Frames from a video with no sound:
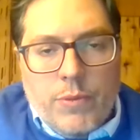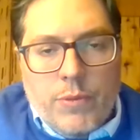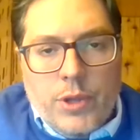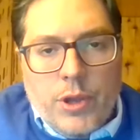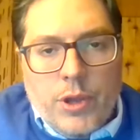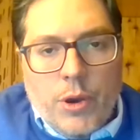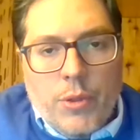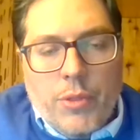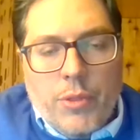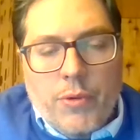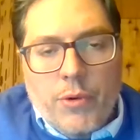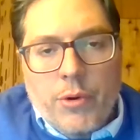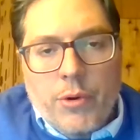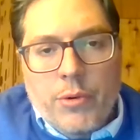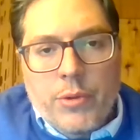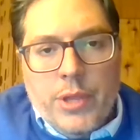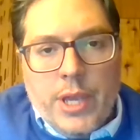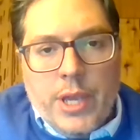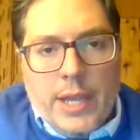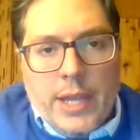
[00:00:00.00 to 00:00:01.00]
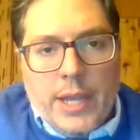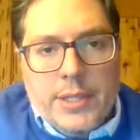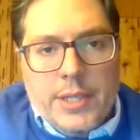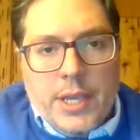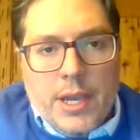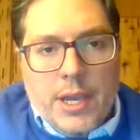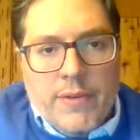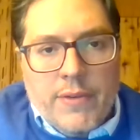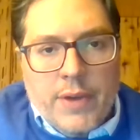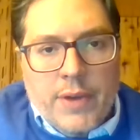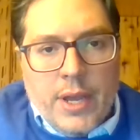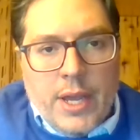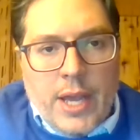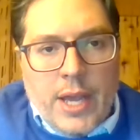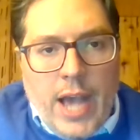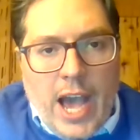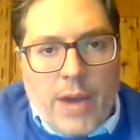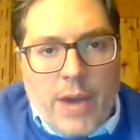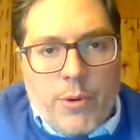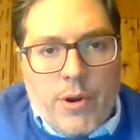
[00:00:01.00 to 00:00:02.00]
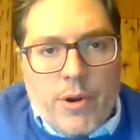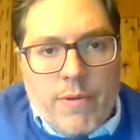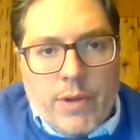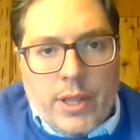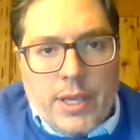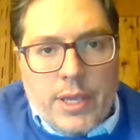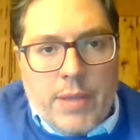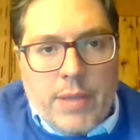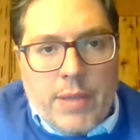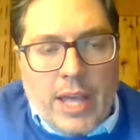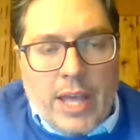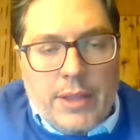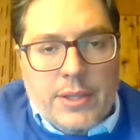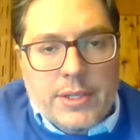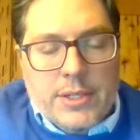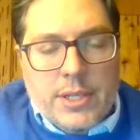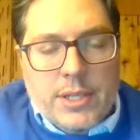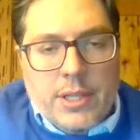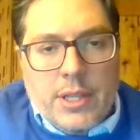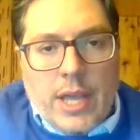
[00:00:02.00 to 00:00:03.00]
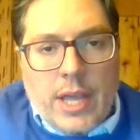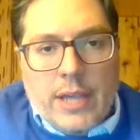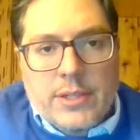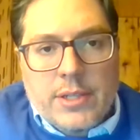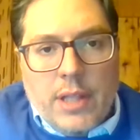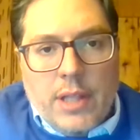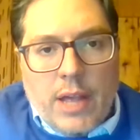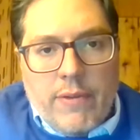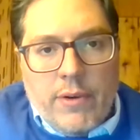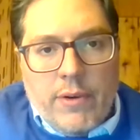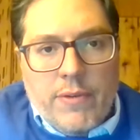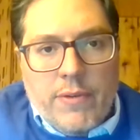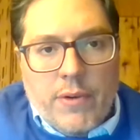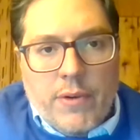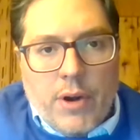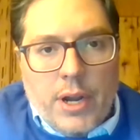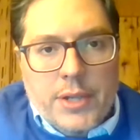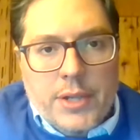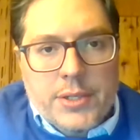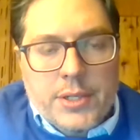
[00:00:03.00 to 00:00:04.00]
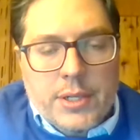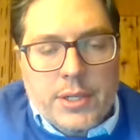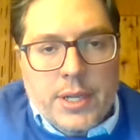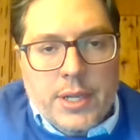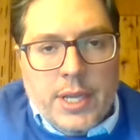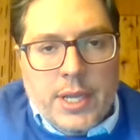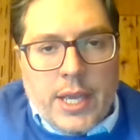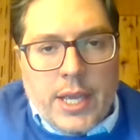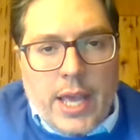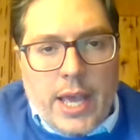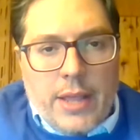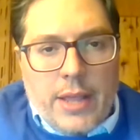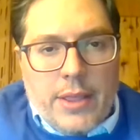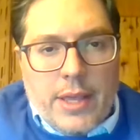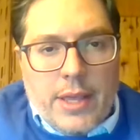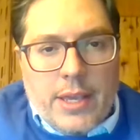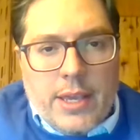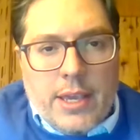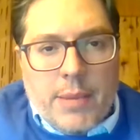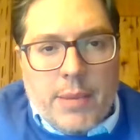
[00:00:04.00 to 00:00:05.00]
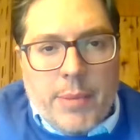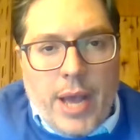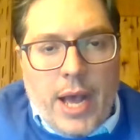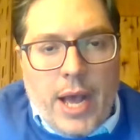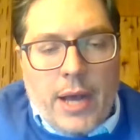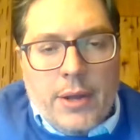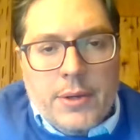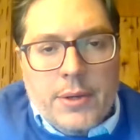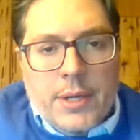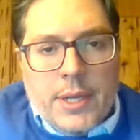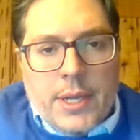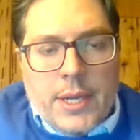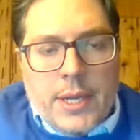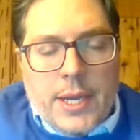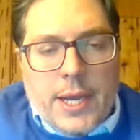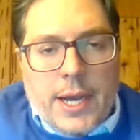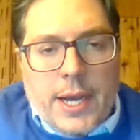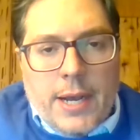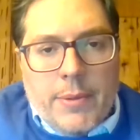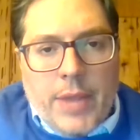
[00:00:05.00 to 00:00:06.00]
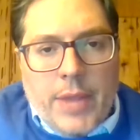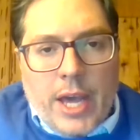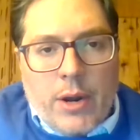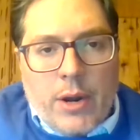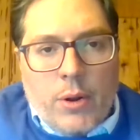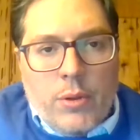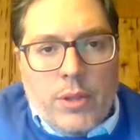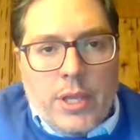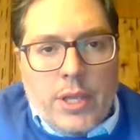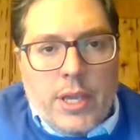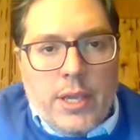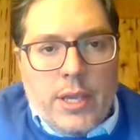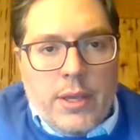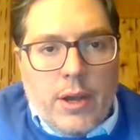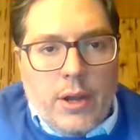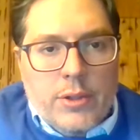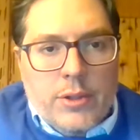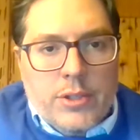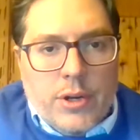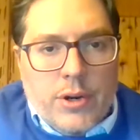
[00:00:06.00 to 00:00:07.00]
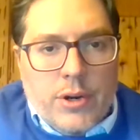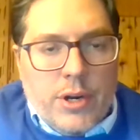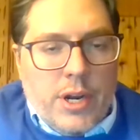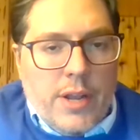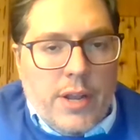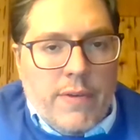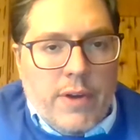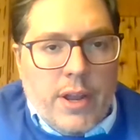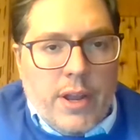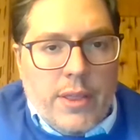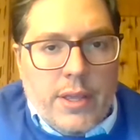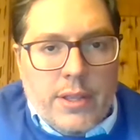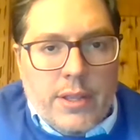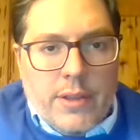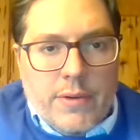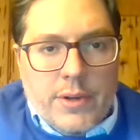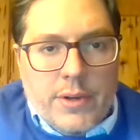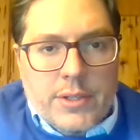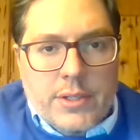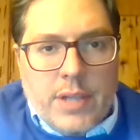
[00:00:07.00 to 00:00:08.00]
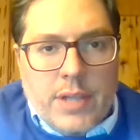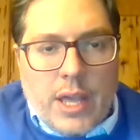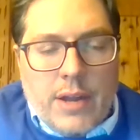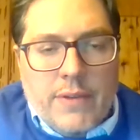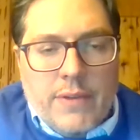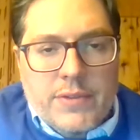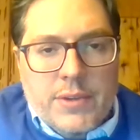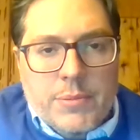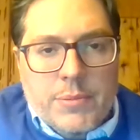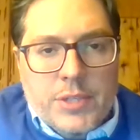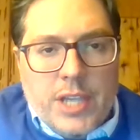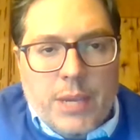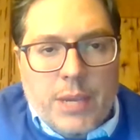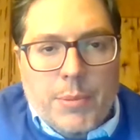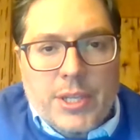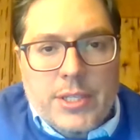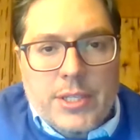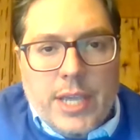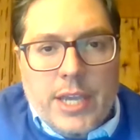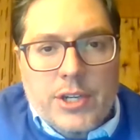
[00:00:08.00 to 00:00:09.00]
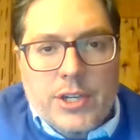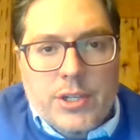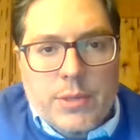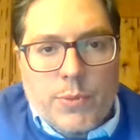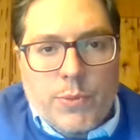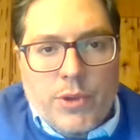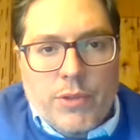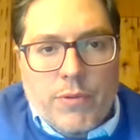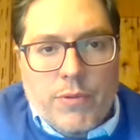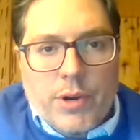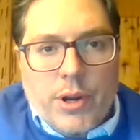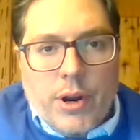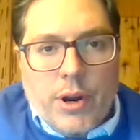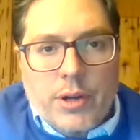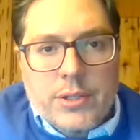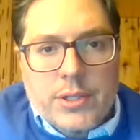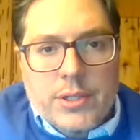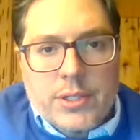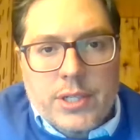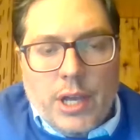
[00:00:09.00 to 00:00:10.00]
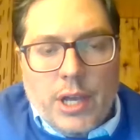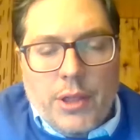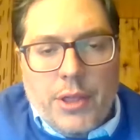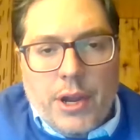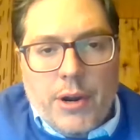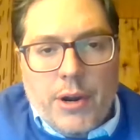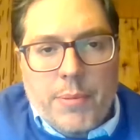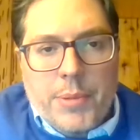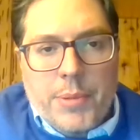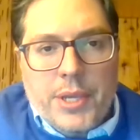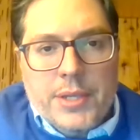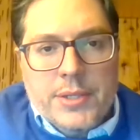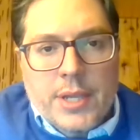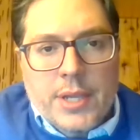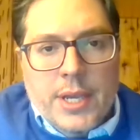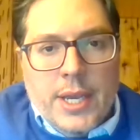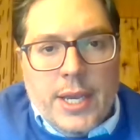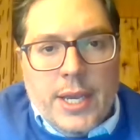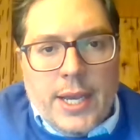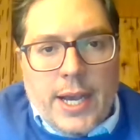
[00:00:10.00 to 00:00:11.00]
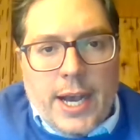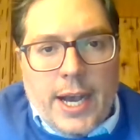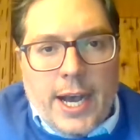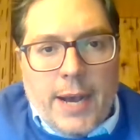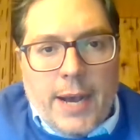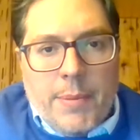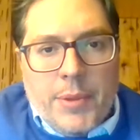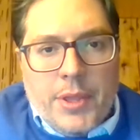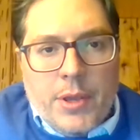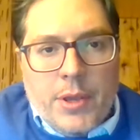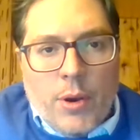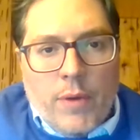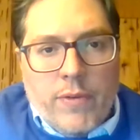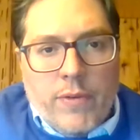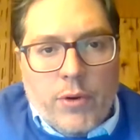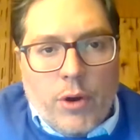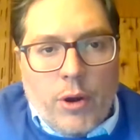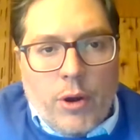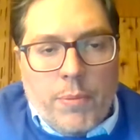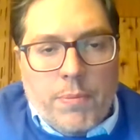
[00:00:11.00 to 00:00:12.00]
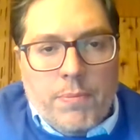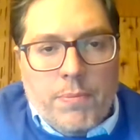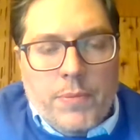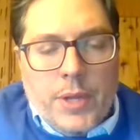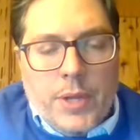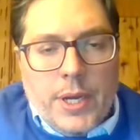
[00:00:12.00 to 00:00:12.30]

go through the idea of how do we really get this to the next level for us, and thinking about not only alternative, and I think there is kind of some segmentation with regards to cell therapies, but the overall